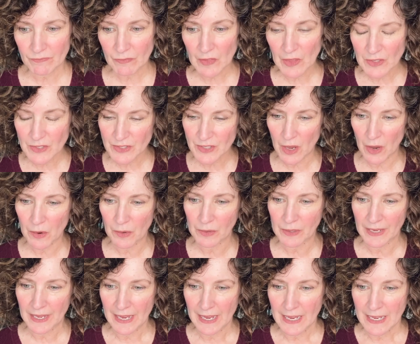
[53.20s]
So
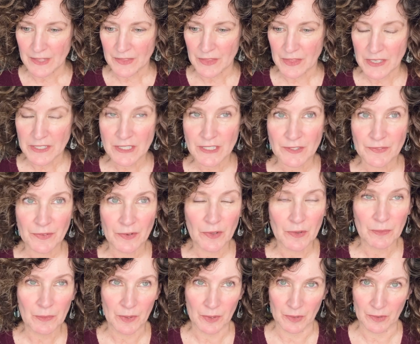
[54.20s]
this full
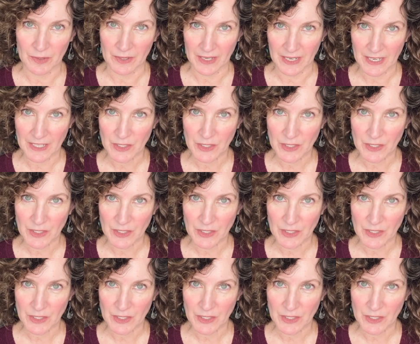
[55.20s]
moon,